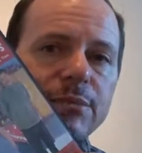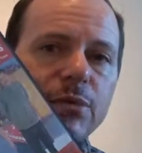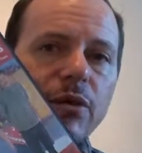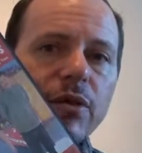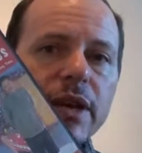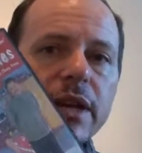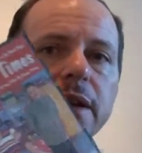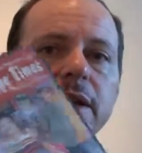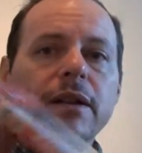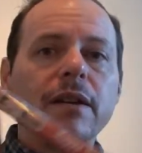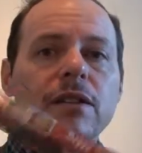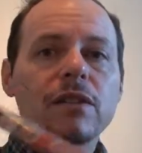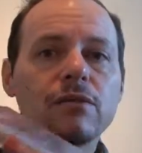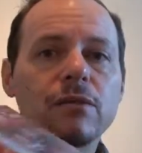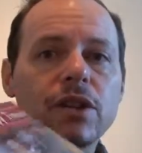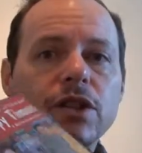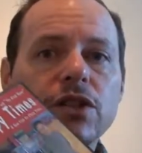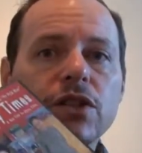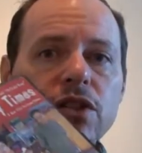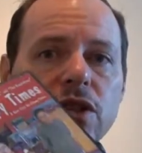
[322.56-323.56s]
movie,
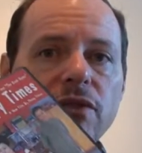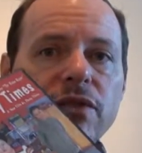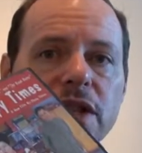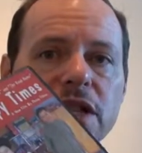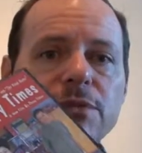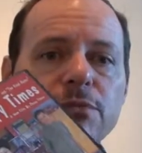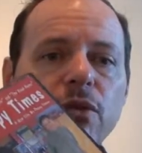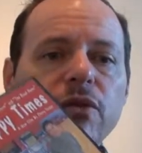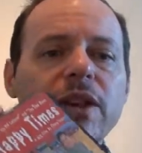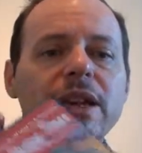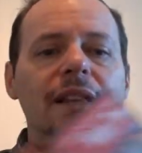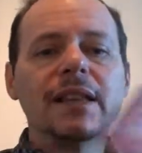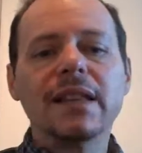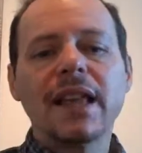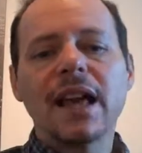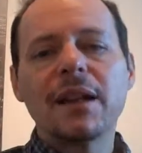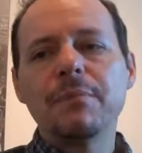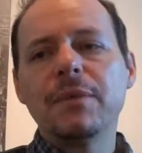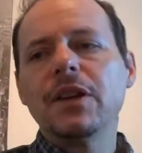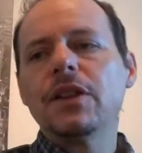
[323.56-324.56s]
research of this movie,
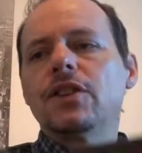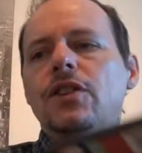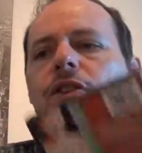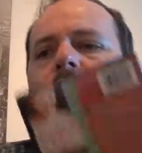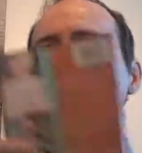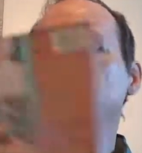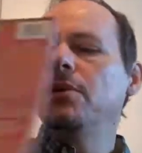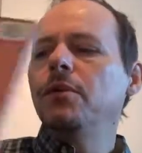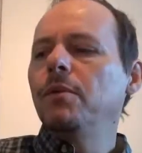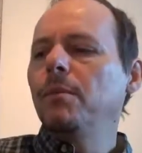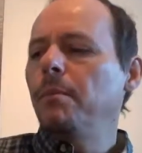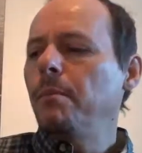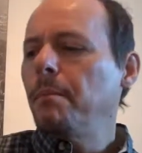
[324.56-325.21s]
led me to